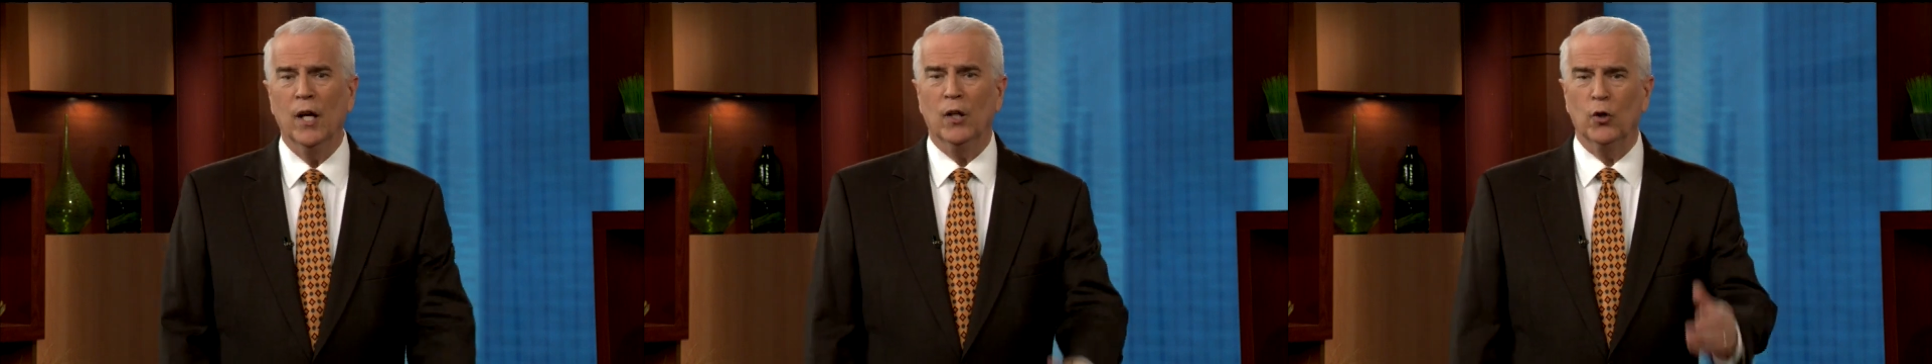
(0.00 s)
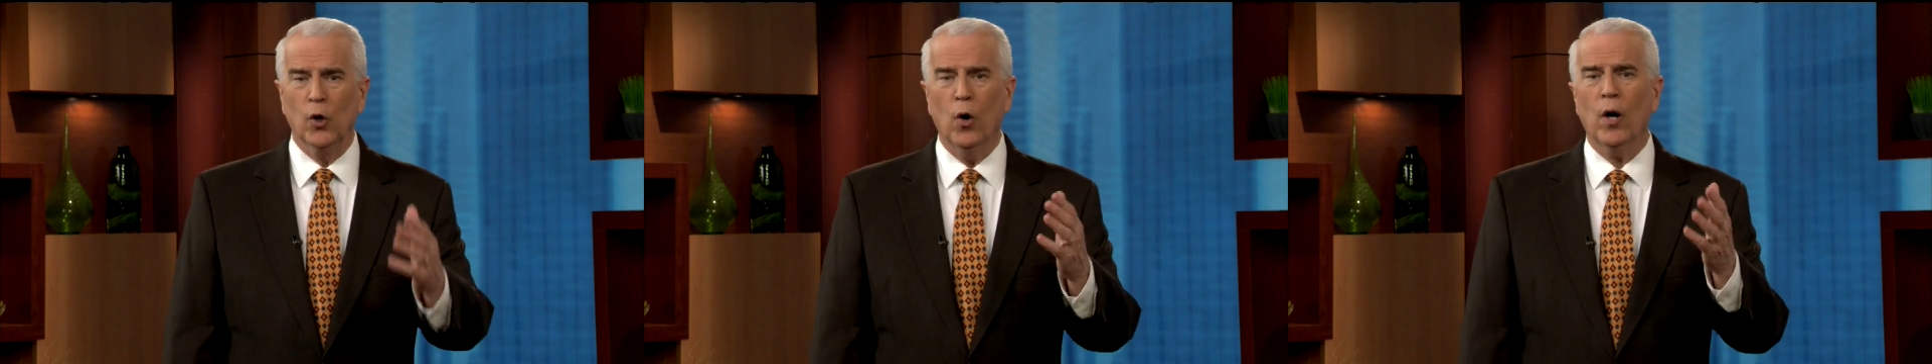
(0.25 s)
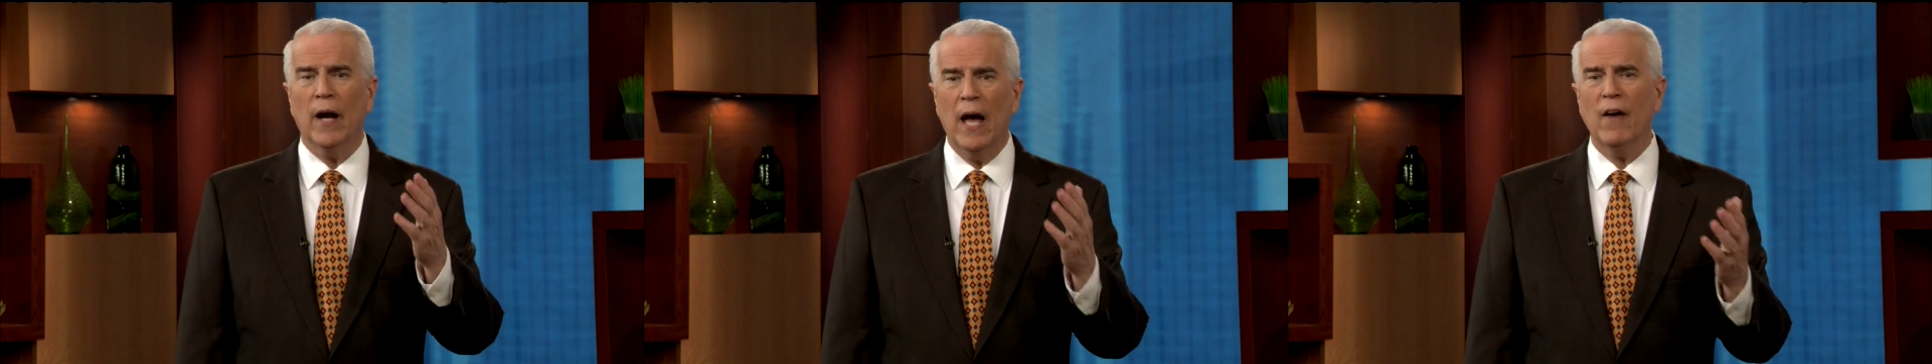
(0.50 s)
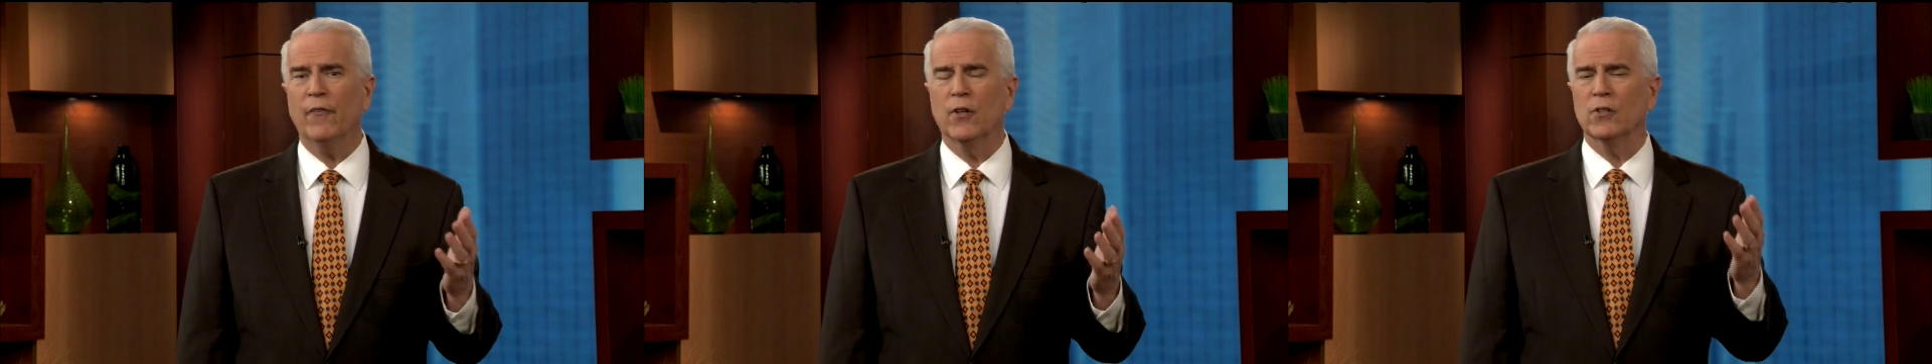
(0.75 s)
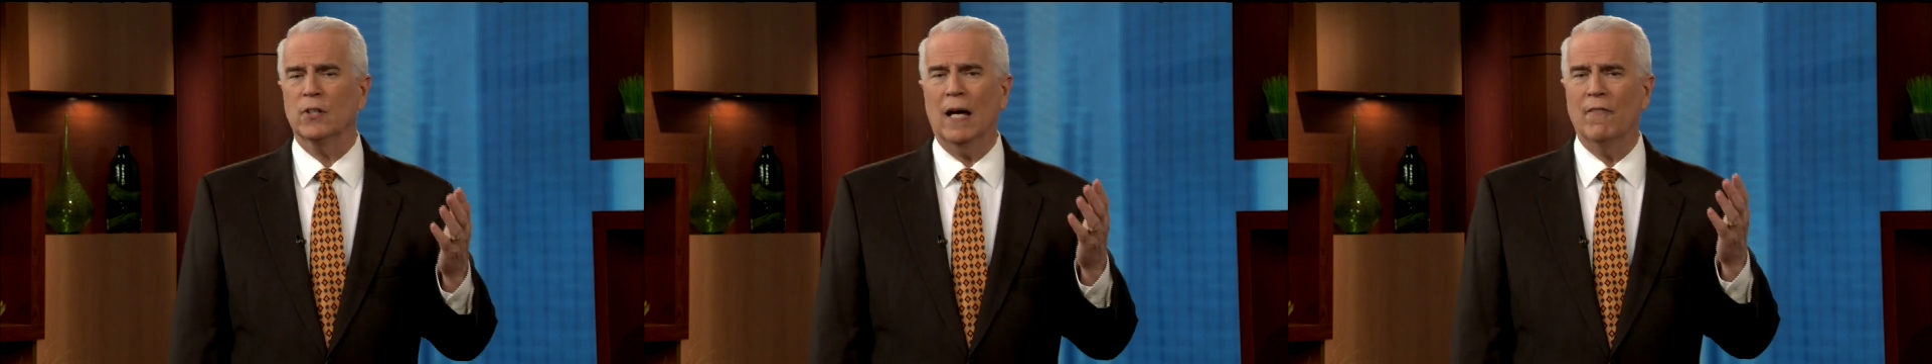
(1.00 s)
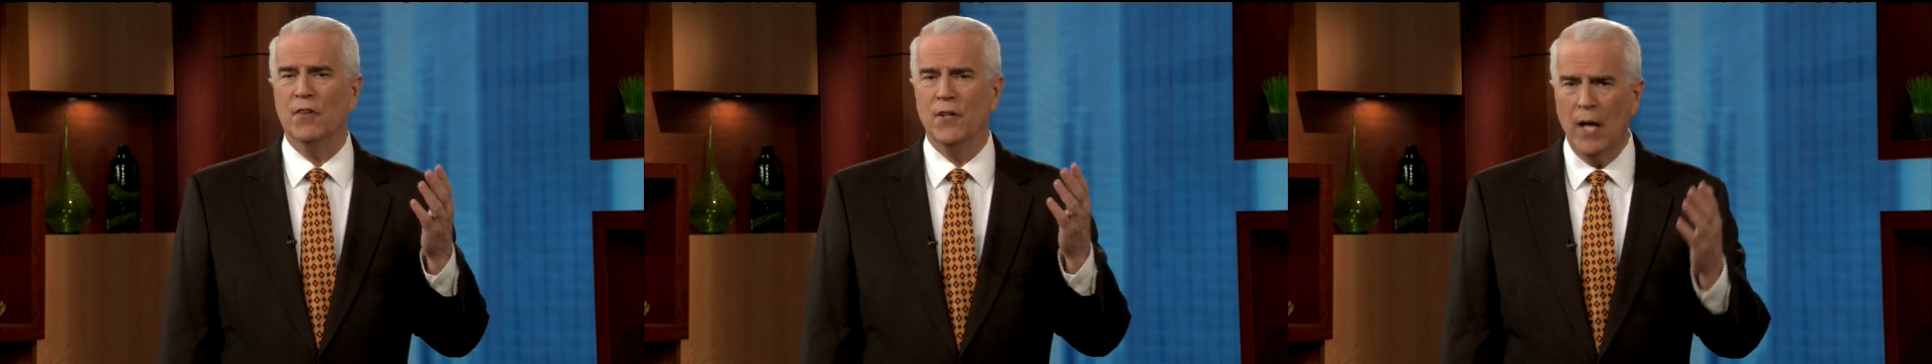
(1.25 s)
your efforts
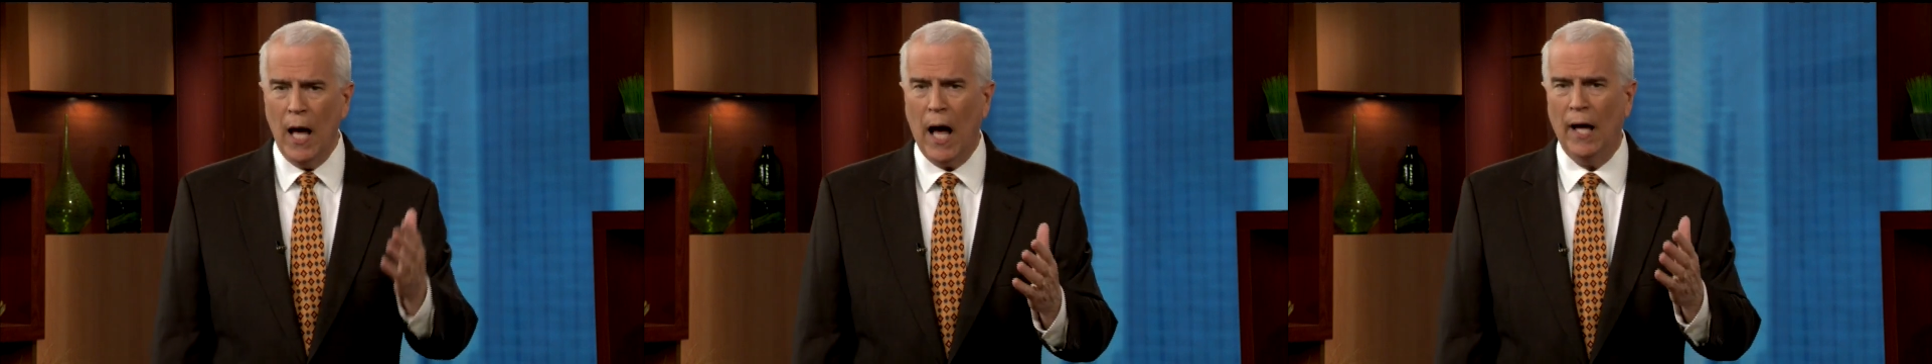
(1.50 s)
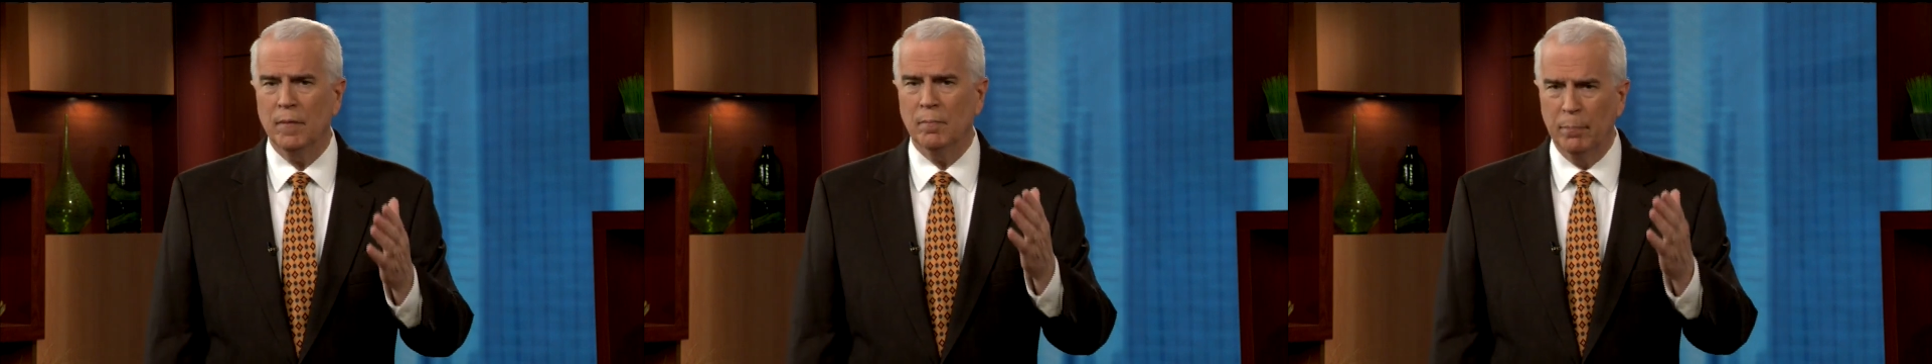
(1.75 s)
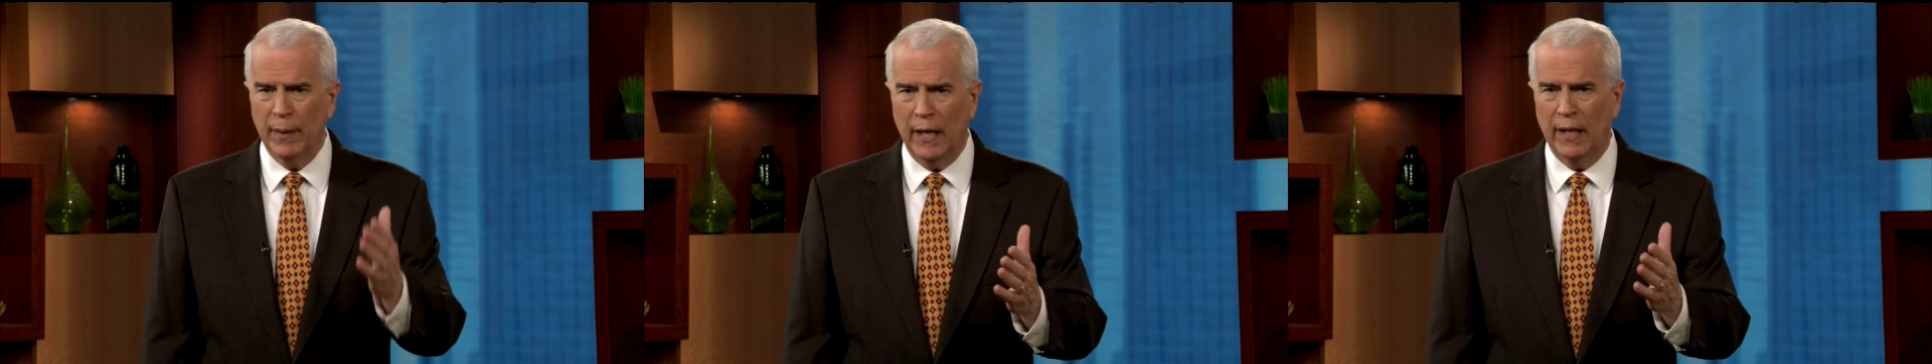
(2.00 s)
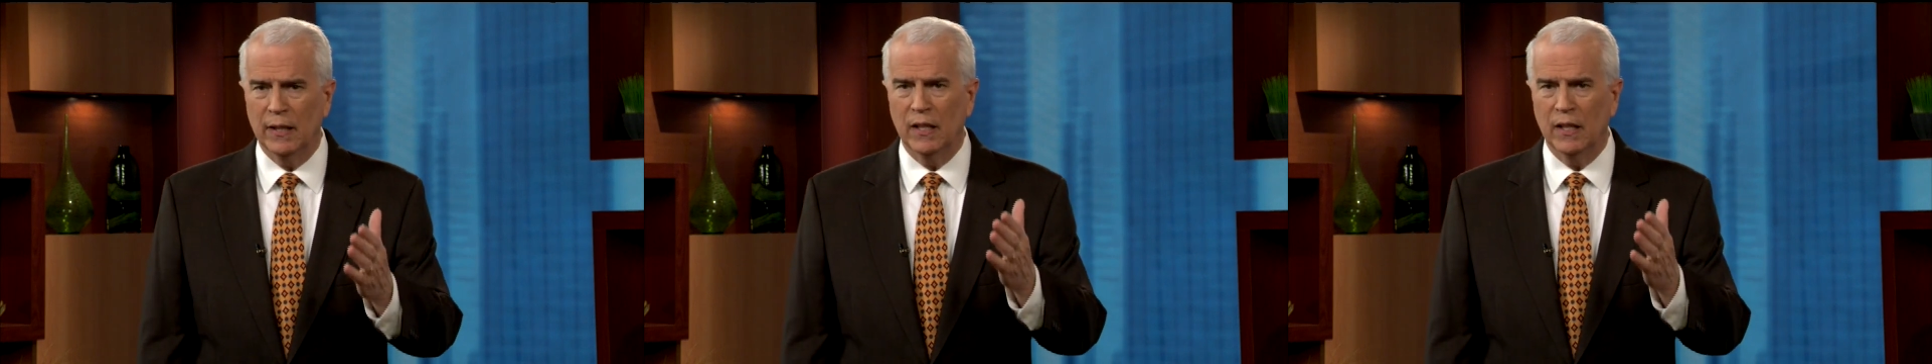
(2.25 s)
have not been